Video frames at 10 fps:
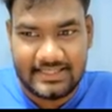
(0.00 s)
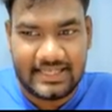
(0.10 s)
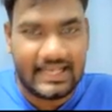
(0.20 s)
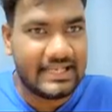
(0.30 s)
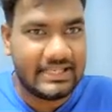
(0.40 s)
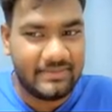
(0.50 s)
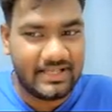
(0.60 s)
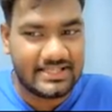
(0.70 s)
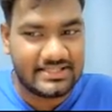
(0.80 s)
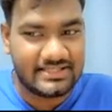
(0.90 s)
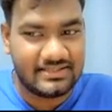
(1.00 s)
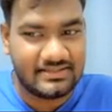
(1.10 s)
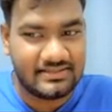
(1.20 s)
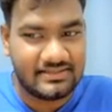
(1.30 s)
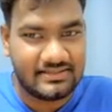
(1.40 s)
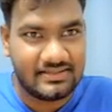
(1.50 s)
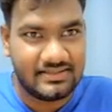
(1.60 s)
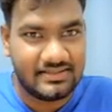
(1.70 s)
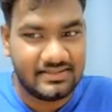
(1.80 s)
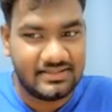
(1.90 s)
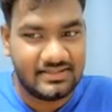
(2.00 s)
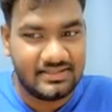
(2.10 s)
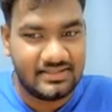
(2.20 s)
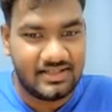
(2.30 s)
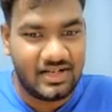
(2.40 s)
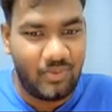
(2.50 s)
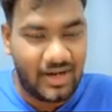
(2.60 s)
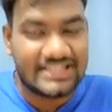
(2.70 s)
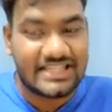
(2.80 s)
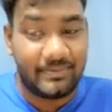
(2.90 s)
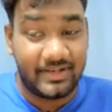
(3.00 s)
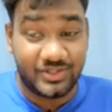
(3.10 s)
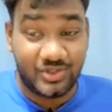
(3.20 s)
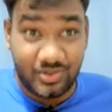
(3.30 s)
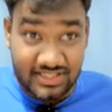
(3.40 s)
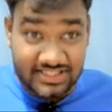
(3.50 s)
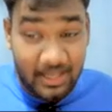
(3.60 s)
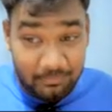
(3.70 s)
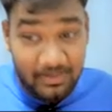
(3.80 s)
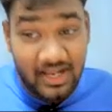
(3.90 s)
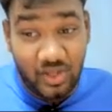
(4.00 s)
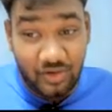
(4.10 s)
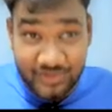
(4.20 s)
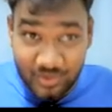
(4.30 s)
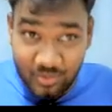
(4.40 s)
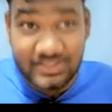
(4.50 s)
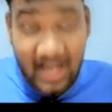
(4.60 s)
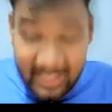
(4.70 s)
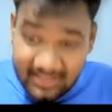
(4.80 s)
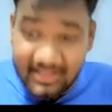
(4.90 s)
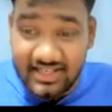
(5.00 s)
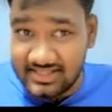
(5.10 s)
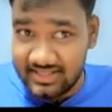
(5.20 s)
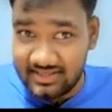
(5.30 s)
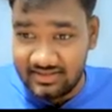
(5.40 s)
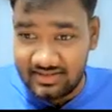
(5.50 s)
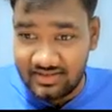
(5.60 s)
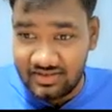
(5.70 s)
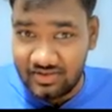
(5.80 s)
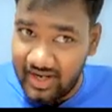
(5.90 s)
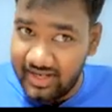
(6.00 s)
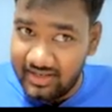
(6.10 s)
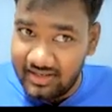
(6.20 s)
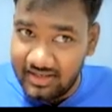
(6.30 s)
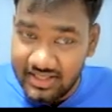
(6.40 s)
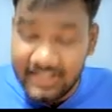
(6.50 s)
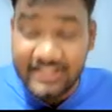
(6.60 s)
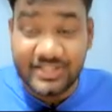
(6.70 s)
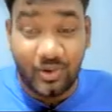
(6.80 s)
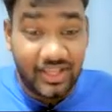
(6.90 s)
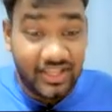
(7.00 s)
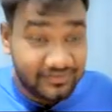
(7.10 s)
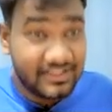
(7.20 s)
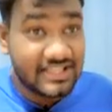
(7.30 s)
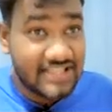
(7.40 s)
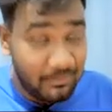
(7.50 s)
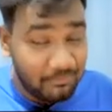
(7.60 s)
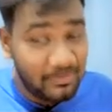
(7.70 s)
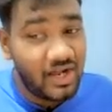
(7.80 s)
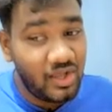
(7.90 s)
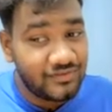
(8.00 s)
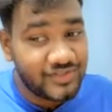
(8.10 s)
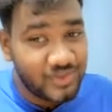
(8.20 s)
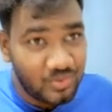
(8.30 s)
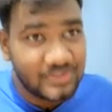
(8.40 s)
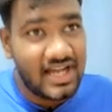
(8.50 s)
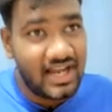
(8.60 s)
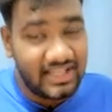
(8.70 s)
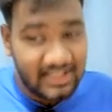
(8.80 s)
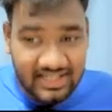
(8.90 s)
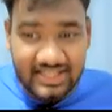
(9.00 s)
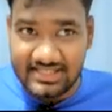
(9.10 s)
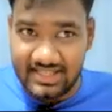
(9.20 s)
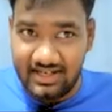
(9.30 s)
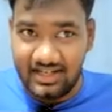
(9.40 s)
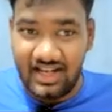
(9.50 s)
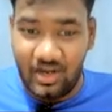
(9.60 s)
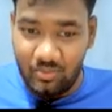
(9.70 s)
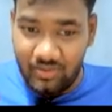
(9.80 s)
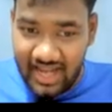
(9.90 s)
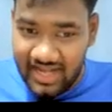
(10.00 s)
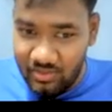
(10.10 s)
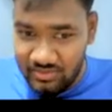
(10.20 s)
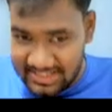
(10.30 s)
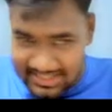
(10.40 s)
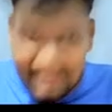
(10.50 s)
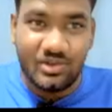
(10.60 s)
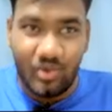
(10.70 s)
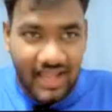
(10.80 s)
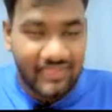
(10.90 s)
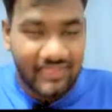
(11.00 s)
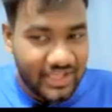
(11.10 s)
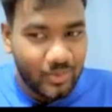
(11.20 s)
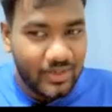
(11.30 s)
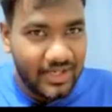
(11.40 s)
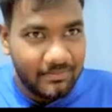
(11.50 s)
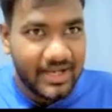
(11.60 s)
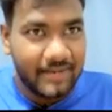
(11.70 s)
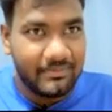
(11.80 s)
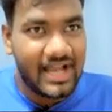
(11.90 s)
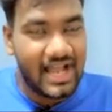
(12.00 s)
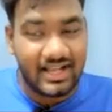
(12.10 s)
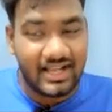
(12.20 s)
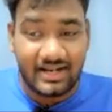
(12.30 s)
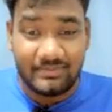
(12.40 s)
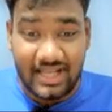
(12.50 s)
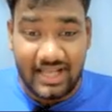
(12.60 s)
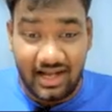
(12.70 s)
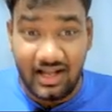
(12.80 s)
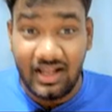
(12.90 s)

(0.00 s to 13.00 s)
Think and tell me, guys. Now what is happening? The supply of shoes are increasing, right? So if the supply of shoes are increasing, now can you just look at the equilibrium diagram there?